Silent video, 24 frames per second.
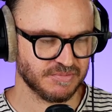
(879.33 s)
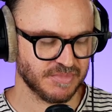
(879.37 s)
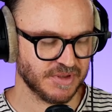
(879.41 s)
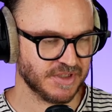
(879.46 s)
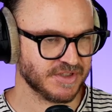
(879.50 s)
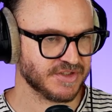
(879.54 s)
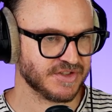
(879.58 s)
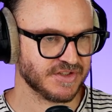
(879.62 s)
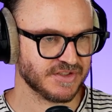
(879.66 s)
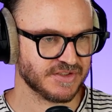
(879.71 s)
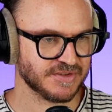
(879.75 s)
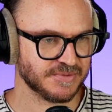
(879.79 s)

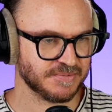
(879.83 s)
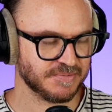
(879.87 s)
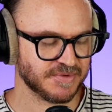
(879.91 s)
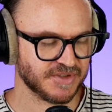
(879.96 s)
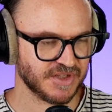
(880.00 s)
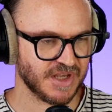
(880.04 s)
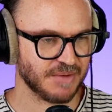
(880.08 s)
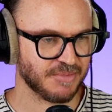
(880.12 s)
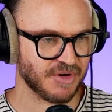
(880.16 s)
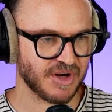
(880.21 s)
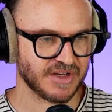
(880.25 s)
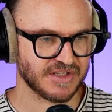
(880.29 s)
malicious
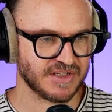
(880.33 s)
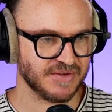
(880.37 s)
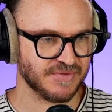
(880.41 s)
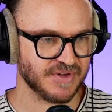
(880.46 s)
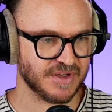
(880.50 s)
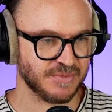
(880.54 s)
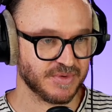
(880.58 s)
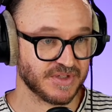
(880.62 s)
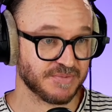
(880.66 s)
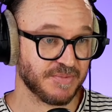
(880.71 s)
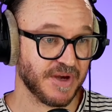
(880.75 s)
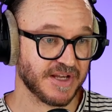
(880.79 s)
cyber
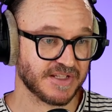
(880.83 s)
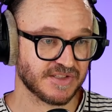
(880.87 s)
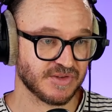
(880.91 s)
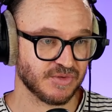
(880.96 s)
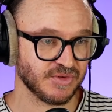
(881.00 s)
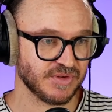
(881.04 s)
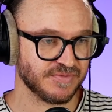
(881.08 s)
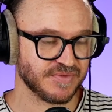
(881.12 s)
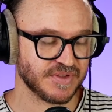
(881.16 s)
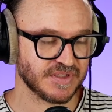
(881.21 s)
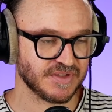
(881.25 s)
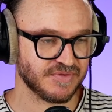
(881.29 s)
activity, which makes
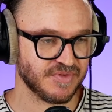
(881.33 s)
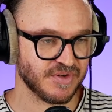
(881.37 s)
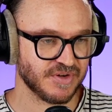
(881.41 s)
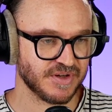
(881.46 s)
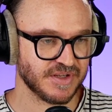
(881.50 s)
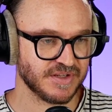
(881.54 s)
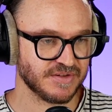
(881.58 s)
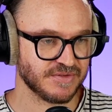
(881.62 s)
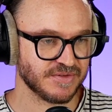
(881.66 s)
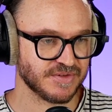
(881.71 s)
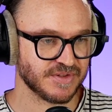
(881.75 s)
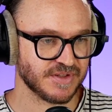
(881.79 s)
all of this
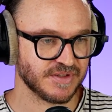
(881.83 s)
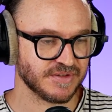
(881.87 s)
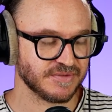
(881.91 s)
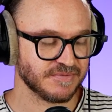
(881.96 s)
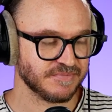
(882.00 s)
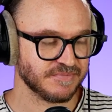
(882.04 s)
very interesting.